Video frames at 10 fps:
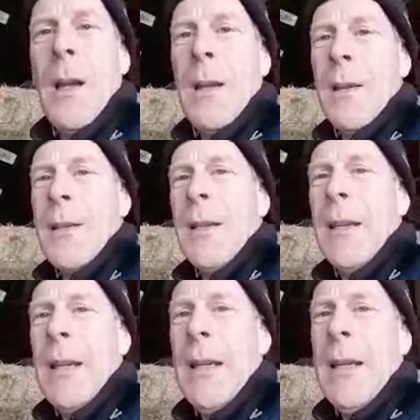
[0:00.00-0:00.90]

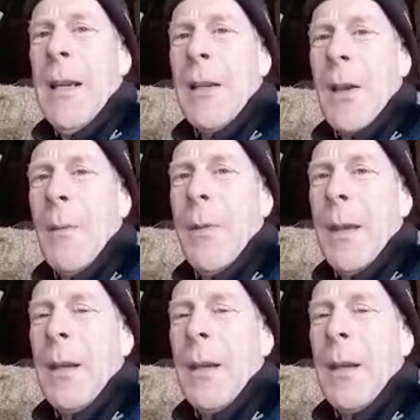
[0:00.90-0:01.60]
acidic-y type thing.